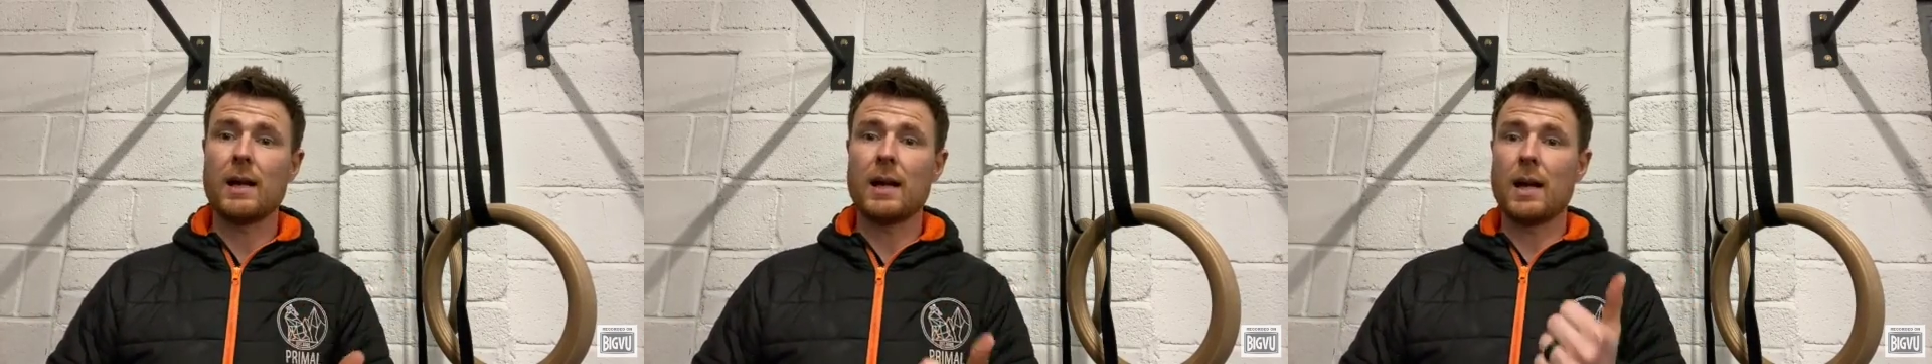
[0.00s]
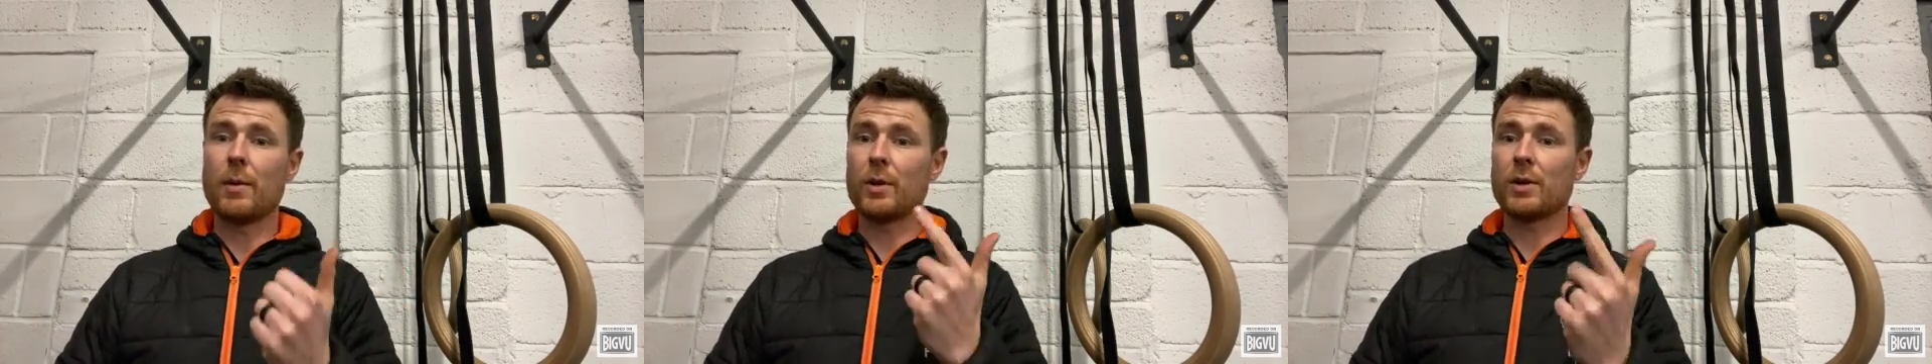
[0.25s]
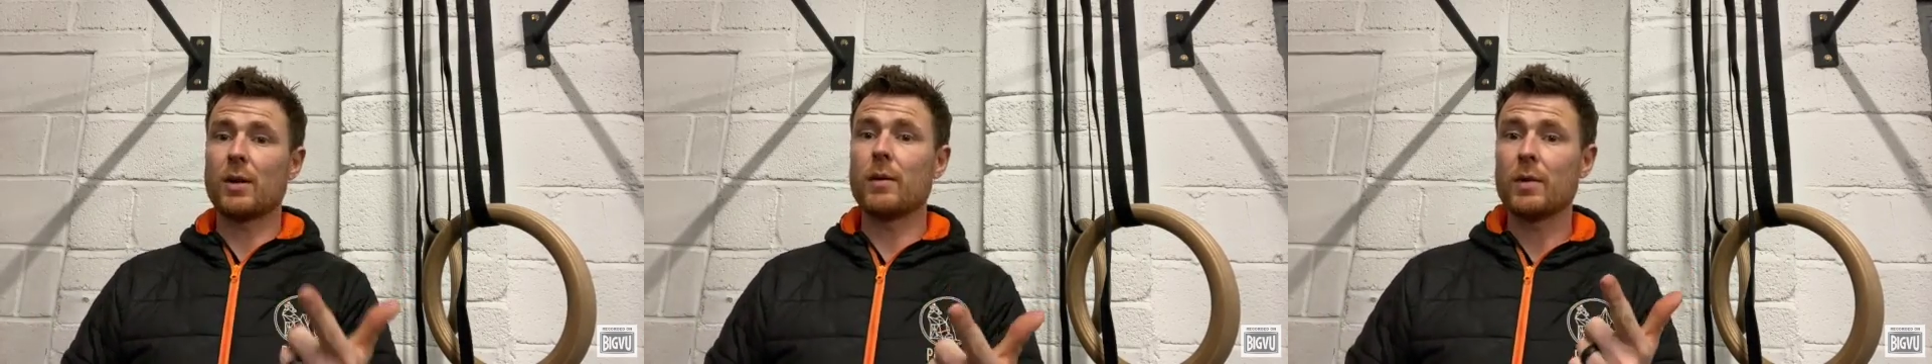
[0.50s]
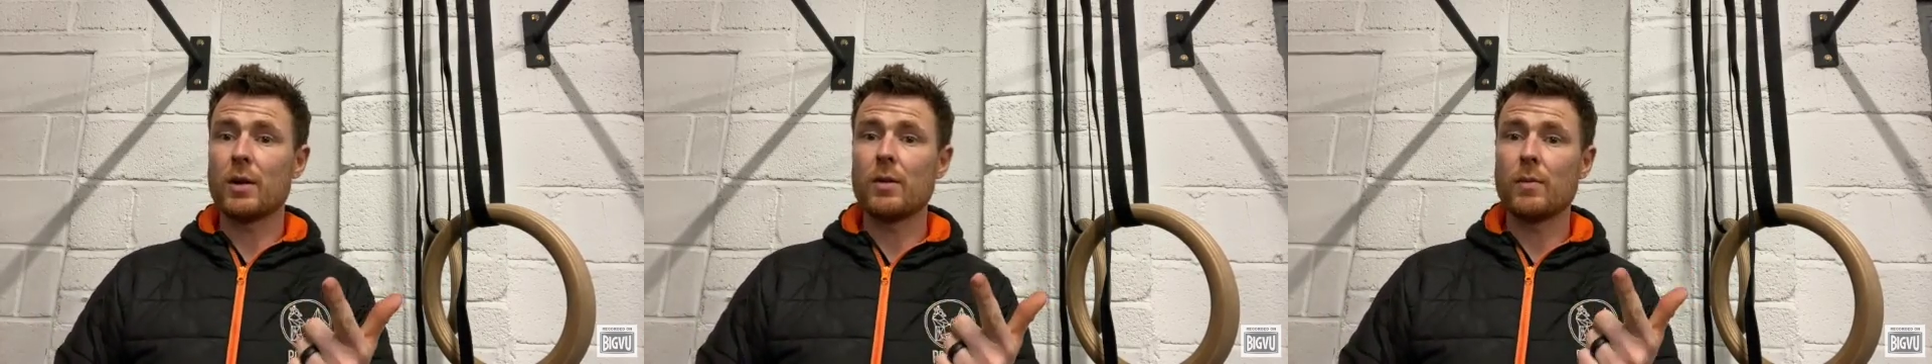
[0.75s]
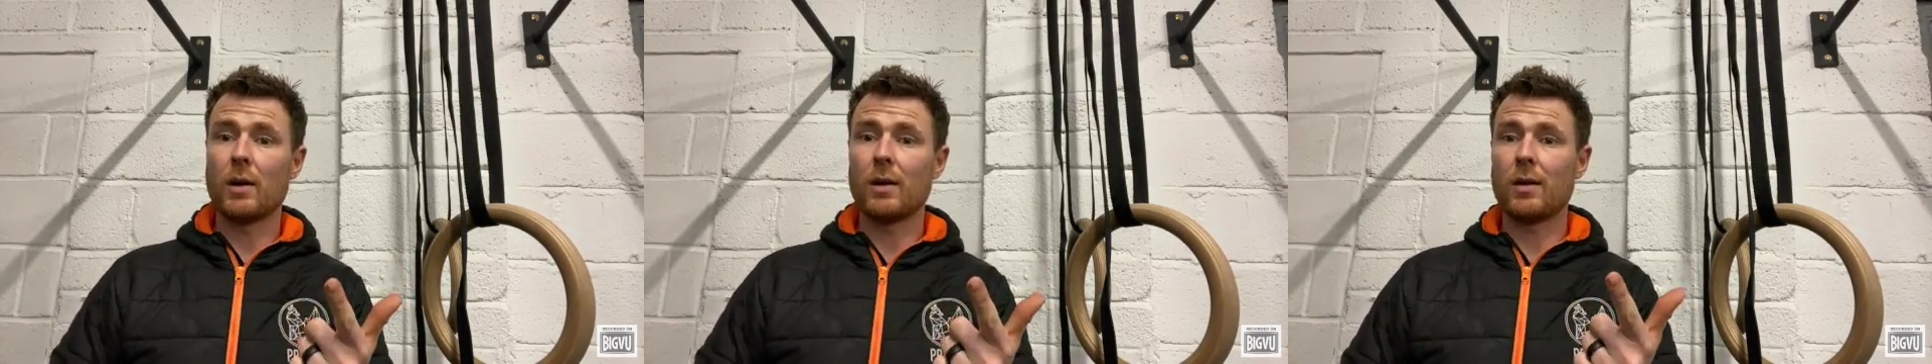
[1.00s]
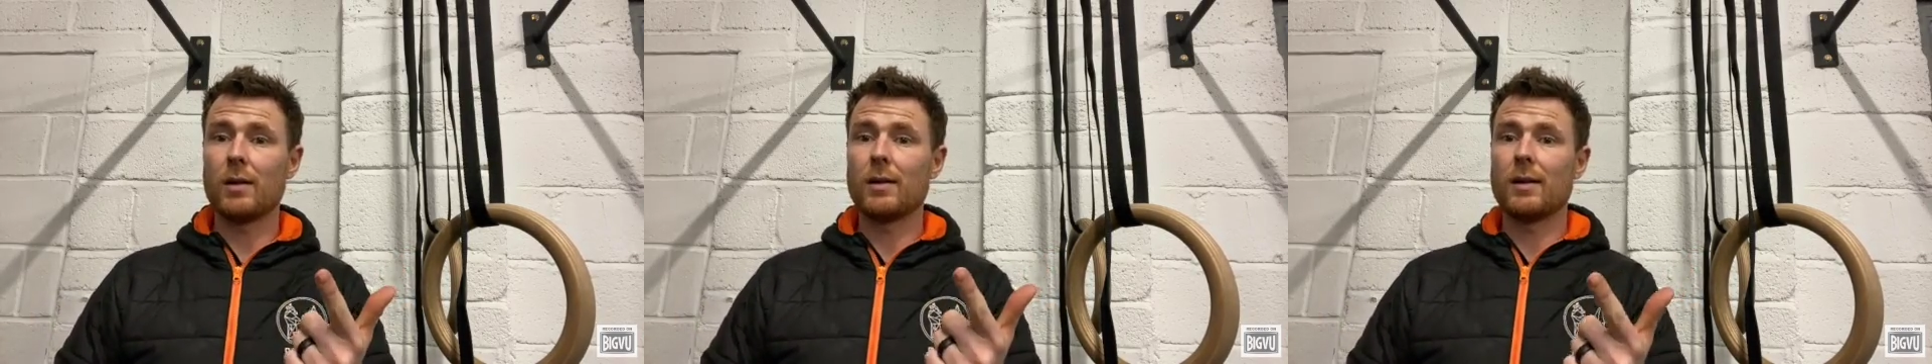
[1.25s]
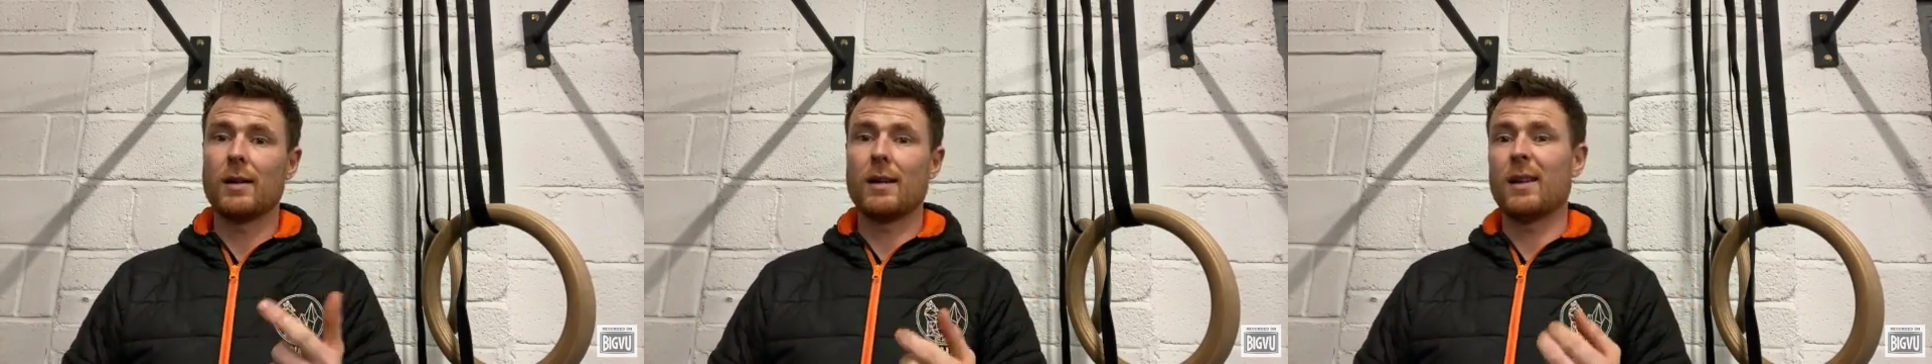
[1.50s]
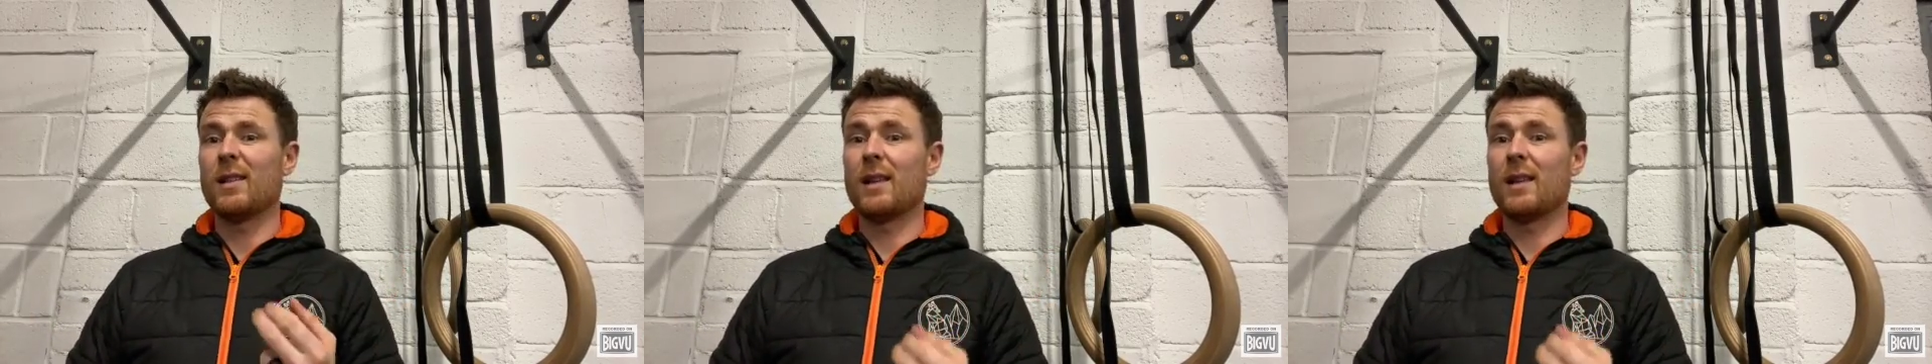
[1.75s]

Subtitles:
how much time can you allot, and